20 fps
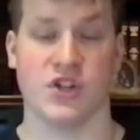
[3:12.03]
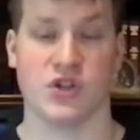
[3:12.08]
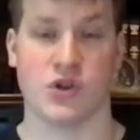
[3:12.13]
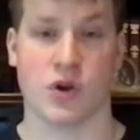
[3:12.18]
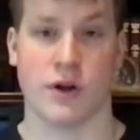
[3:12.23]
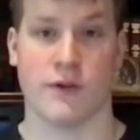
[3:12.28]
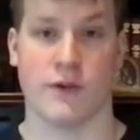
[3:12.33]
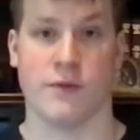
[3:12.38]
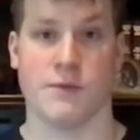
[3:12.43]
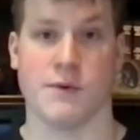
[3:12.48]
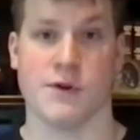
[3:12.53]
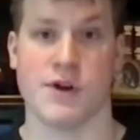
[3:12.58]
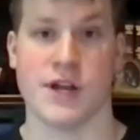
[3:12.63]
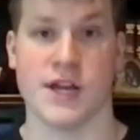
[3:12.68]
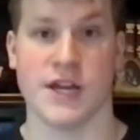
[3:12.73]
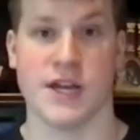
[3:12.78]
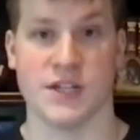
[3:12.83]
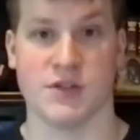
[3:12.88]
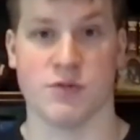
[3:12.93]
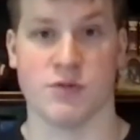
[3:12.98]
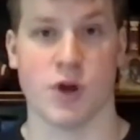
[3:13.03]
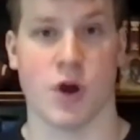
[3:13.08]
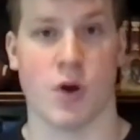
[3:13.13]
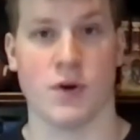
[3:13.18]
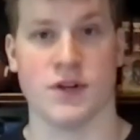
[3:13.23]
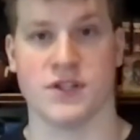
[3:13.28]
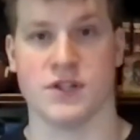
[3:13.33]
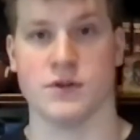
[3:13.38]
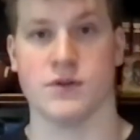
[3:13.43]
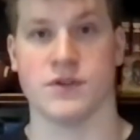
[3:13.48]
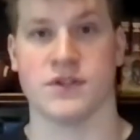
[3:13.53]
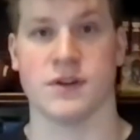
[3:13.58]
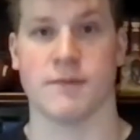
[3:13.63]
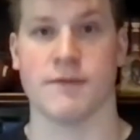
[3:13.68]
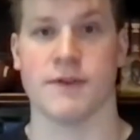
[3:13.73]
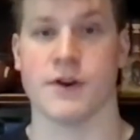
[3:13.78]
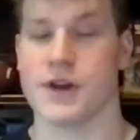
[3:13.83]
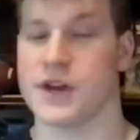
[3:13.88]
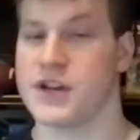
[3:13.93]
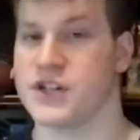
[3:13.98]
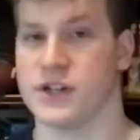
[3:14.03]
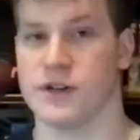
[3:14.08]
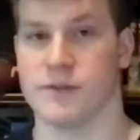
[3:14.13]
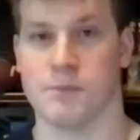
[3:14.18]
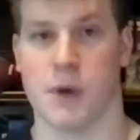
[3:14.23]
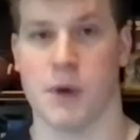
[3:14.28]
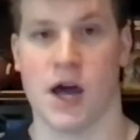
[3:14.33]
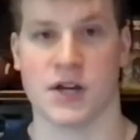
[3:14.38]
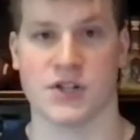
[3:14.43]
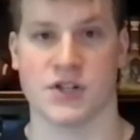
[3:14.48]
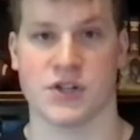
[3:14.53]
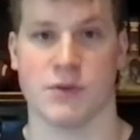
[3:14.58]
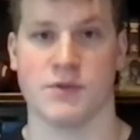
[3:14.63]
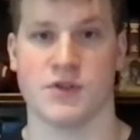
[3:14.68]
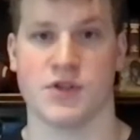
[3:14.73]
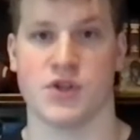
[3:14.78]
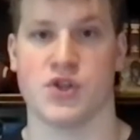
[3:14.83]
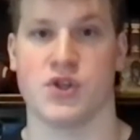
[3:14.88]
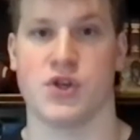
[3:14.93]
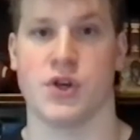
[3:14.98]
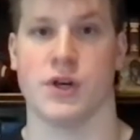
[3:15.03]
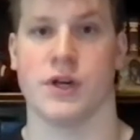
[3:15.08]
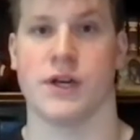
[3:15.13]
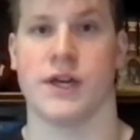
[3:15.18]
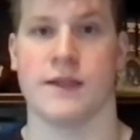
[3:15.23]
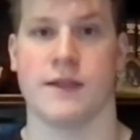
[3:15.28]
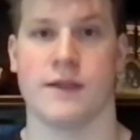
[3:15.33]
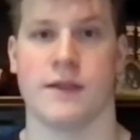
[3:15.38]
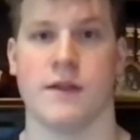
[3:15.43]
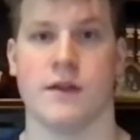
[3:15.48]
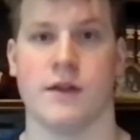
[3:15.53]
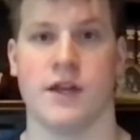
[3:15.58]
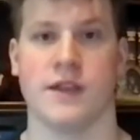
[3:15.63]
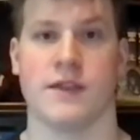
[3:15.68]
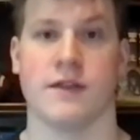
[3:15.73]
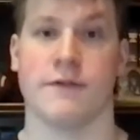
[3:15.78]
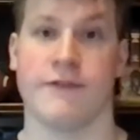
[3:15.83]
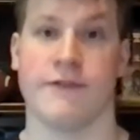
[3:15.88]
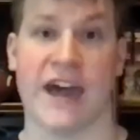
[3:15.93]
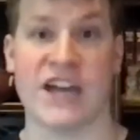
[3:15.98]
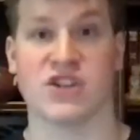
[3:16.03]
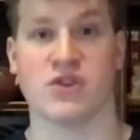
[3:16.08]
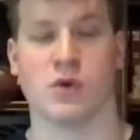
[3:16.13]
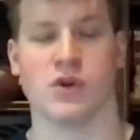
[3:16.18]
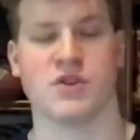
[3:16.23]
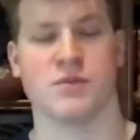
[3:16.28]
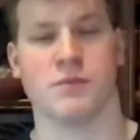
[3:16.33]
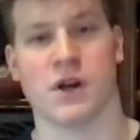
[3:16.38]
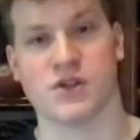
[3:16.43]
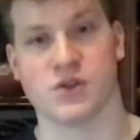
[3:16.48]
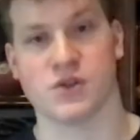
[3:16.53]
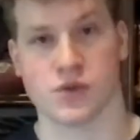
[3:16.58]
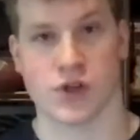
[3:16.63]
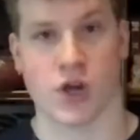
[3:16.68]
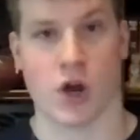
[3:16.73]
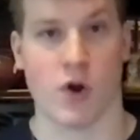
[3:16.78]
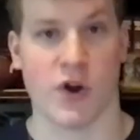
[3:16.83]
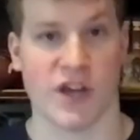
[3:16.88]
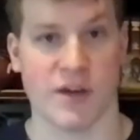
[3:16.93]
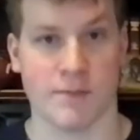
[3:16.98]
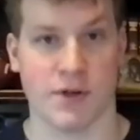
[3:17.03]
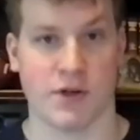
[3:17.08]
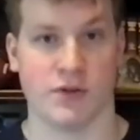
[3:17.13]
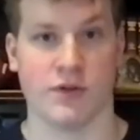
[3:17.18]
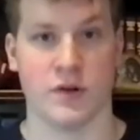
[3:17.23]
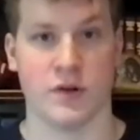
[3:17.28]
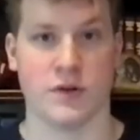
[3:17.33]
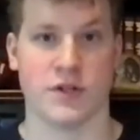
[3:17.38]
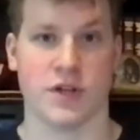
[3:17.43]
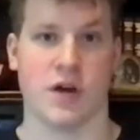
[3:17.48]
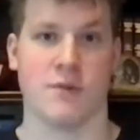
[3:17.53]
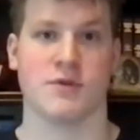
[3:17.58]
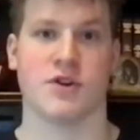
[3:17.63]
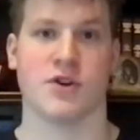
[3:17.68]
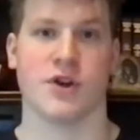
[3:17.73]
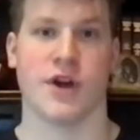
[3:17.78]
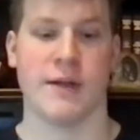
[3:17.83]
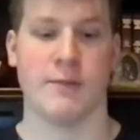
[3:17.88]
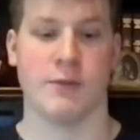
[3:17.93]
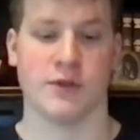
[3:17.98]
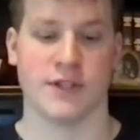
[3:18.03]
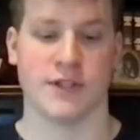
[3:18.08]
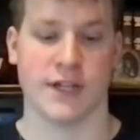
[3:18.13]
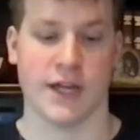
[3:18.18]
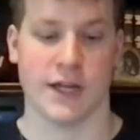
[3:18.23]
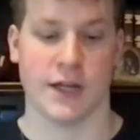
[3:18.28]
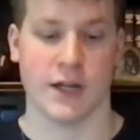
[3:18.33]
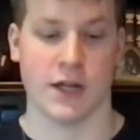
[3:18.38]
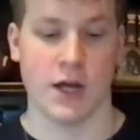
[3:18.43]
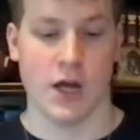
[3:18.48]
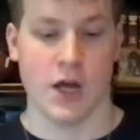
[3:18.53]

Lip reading: starting from your knees, we always do some variation of box jumps just to get the fast twitch muscles going and build those up so you're able to get